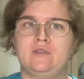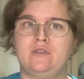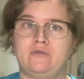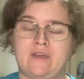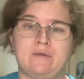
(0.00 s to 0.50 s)
the
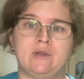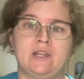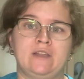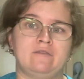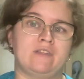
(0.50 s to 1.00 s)

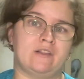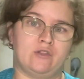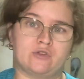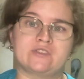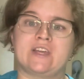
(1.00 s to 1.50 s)
family that
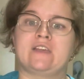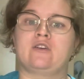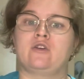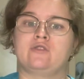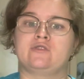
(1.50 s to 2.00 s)
looks like
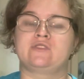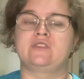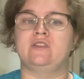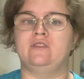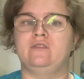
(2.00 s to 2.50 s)
hers, the,